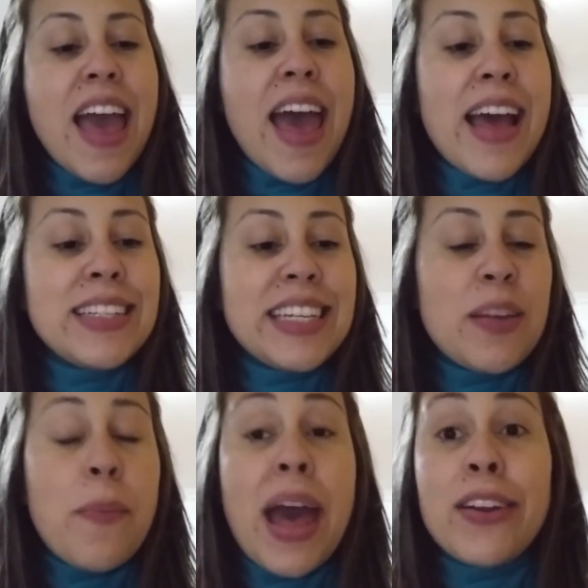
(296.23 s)
and
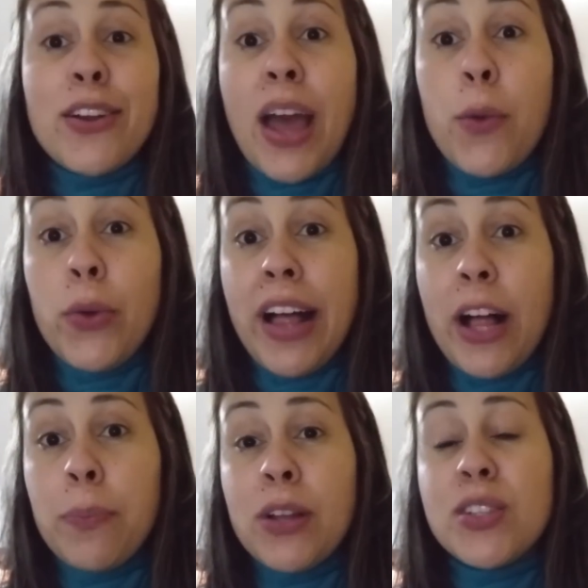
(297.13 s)
in a manner that will
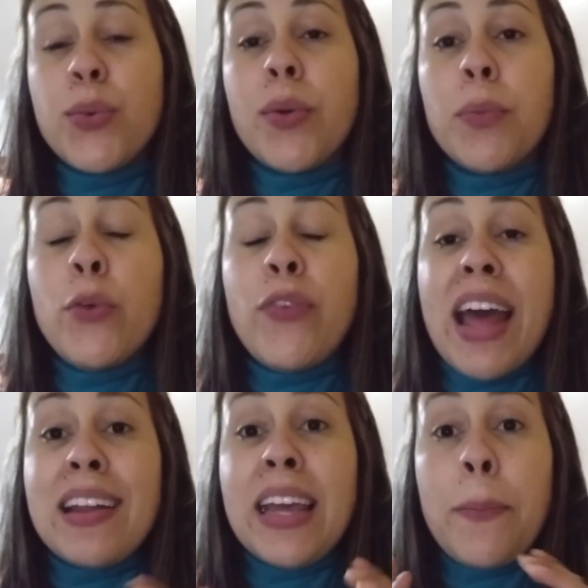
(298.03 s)
help you to remove
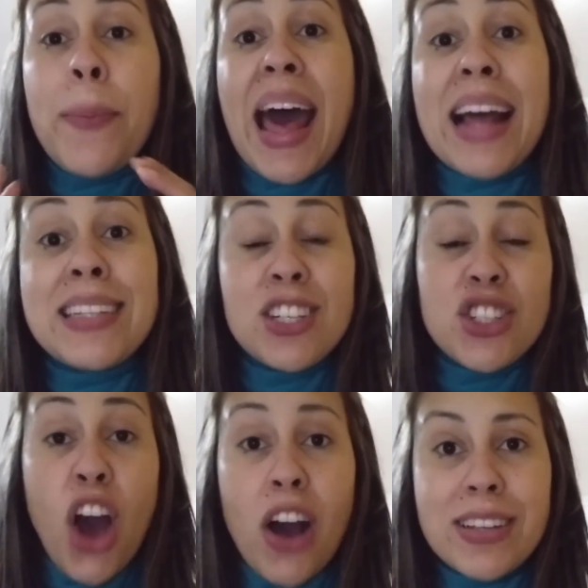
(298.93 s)
any bad
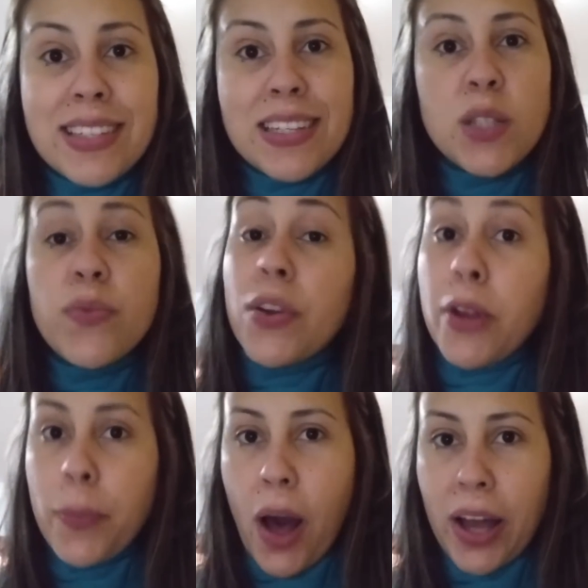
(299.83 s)
toxins from
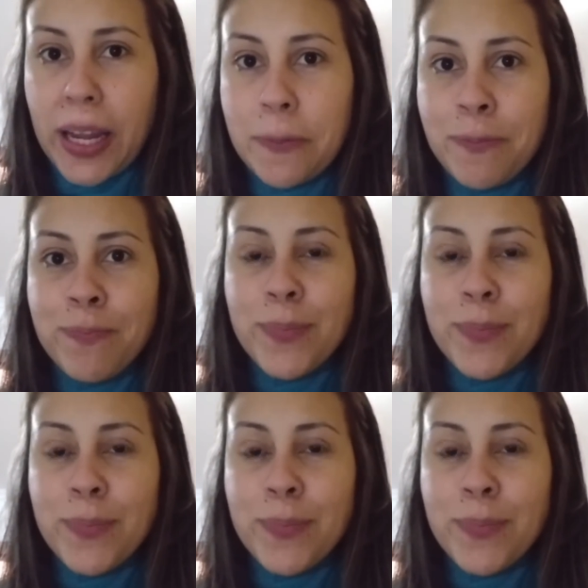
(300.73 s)
your body.